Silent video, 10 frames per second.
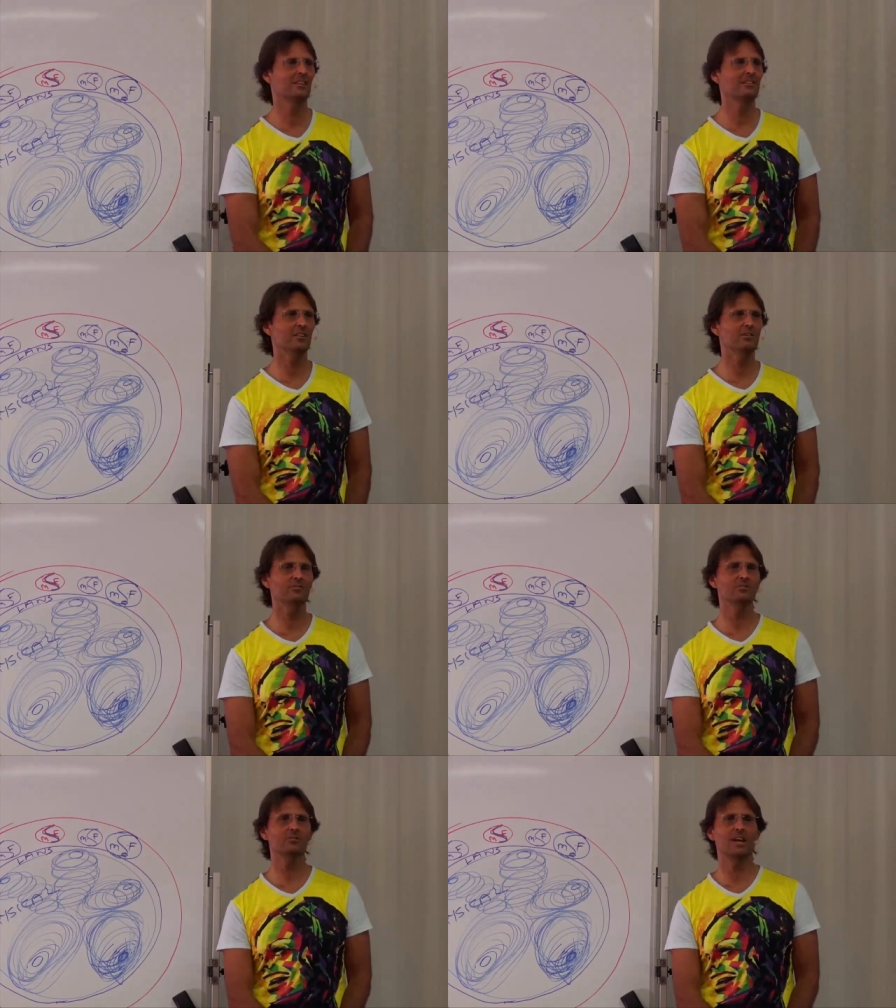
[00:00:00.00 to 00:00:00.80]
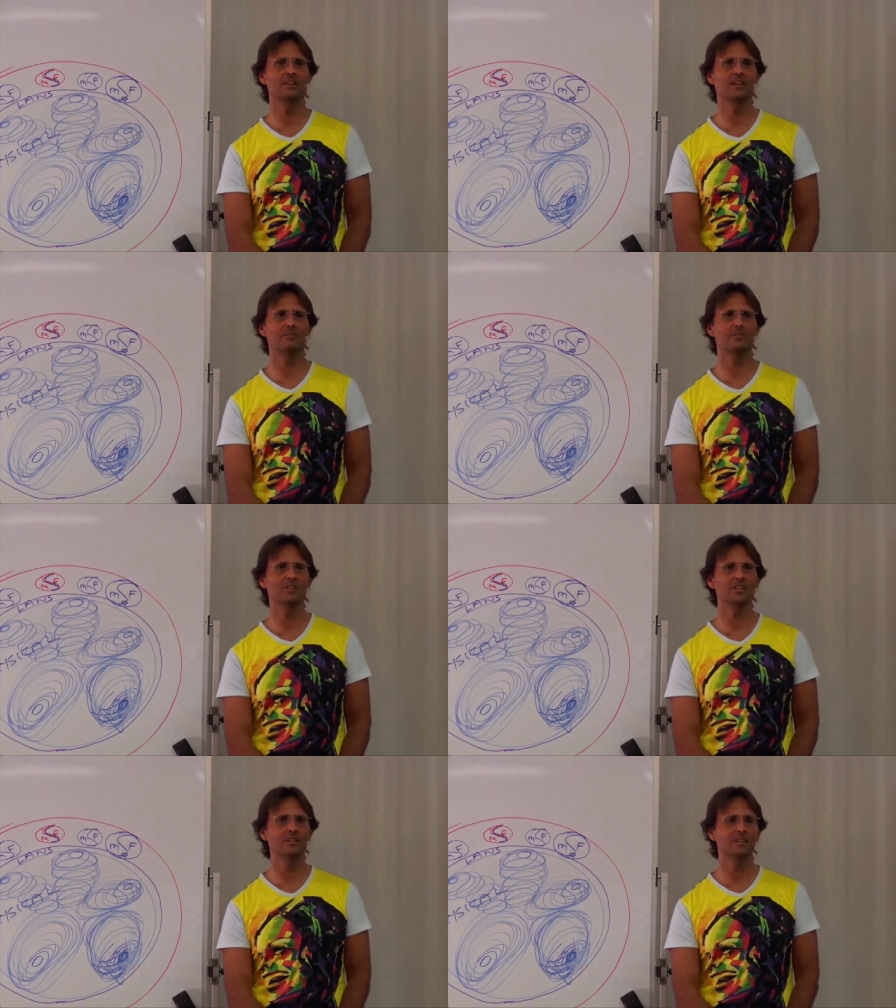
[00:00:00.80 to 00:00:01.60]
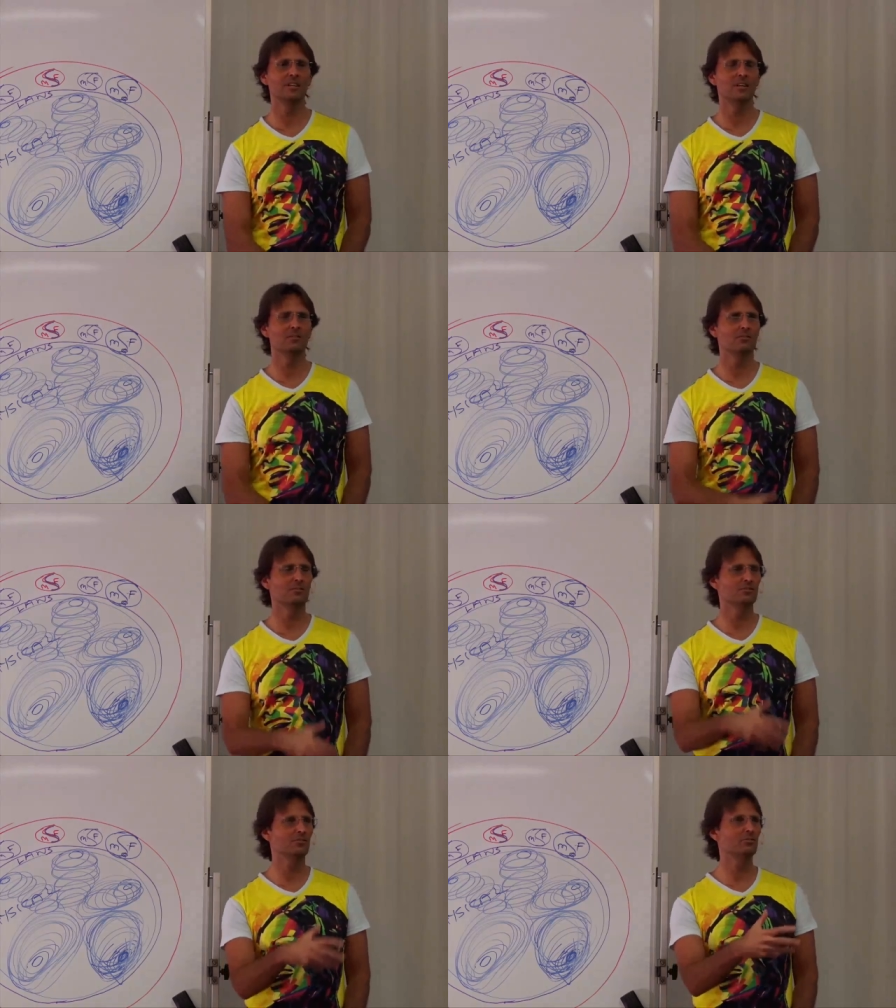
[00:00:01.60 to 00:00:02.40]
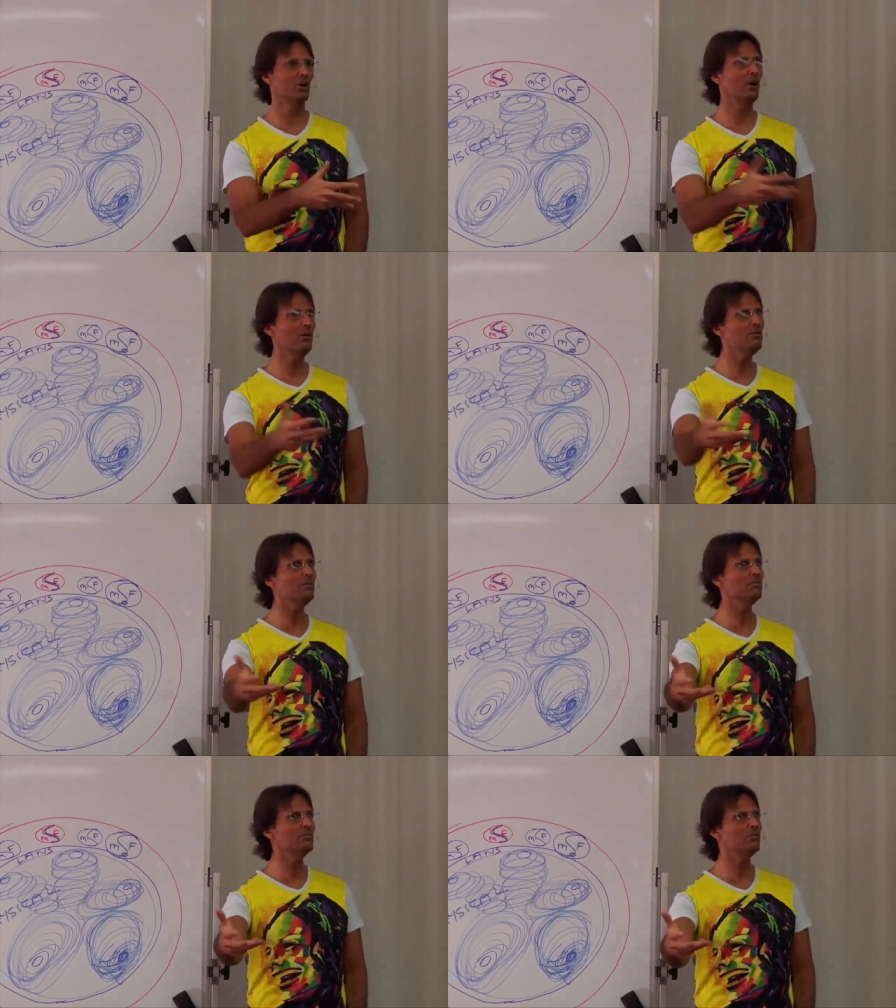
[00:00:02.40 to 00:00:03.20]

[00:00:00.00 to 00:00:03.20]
And that God's created everything to grow,